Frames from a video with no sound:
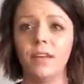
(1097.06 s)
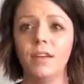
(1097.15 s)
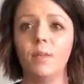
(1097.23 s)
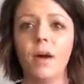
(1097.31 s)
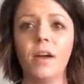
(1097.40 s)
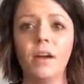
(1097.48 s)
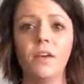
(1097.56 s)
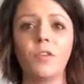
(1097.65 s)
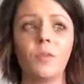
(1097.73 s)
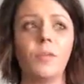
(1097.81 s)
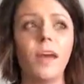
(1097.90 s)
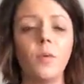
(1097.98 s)
Why on
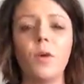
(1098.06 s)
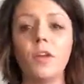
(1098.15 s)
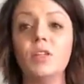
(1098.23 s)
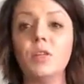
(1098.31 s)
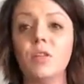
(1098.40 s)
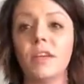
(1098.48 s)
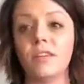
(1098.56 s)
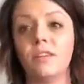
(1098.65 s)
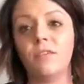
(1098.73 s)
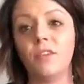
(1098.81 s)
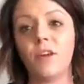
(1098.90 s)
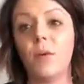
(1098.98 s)
earth would they want to do this
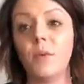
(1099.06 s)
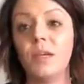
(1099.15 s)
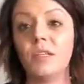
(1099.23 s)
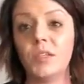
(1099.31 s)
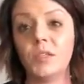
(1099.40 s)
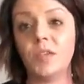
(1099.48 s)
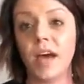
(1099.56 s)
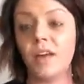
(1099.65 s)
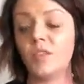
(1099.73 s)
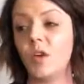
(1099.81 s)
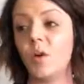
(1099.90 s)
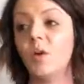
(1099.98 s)
if you're not willing to do
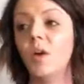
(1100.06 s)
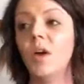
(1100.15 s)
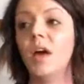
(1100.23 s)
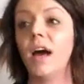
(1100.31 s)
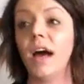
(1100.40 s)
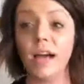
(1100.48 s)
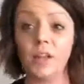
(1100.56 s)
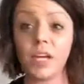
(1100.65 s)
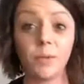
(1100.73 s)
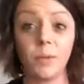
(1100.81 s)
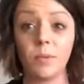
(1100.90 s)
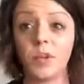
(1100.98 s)
that? So I look
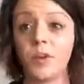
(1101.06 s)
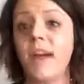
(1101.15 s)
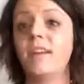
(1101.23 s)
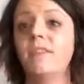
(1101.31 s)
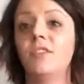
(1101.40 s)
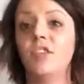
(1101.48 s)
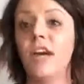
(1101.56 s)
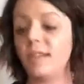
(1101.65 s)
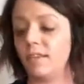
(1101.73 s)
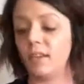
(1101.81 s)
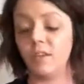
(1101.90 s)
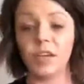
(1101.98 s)
at people that are active in
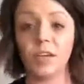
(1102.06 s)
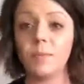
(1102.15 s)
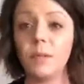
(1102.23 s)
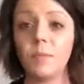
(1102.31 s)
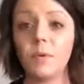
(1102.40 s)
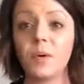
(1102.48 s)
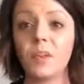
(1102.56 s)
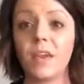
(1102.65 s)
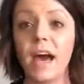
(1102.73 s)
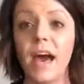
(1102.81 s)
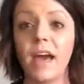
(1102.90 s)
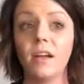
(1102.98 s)
chats. I look at people
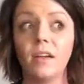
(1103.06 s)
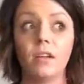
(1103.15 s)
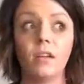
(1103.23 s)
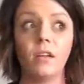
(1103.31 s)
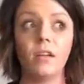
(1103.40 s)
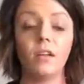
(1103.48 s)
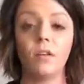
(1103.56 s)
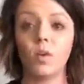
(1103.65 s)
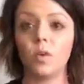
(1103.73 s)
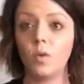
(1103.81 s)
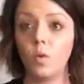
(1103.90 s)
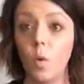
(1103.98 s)
that
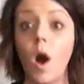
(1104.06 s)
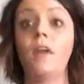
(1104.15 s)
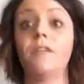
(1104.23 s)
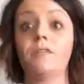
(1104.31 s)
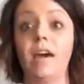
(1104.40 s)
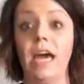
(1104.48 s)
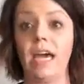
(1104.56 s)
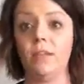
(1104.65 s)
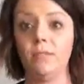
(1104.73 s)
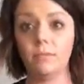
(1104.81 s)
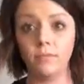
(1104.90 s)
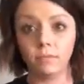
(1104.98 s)
qualify.
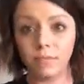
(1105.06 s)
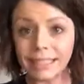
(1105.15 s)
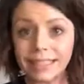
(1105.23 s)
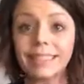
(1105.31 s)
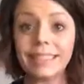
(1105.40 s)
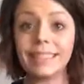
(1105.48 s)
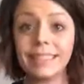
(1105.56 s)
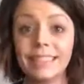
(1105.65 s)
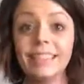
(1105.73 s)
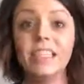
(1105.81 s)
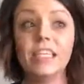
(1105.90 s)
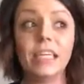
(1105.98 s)

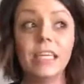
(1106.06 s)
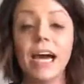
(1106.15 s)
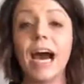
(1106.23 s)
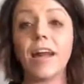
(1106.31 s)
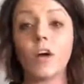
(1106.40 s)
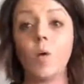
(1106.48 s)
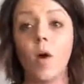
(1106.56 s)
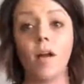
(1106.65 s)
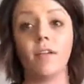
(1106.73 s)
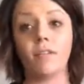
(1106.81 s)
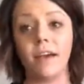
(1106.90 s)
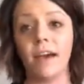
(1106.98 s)
You gotta
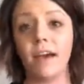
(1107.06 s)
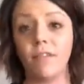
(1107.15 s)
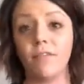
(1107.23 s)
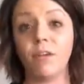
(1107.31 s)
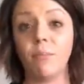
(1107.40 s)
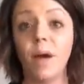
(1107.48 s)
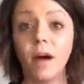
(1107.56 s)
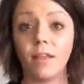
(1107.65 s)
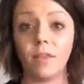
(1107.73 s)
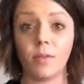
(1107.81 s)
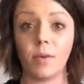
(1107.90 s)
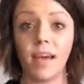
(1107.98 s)
qualify every
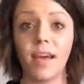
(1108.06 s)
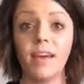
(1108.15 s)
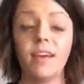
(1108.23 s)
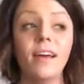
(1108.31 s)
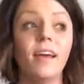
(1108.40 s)
month, right?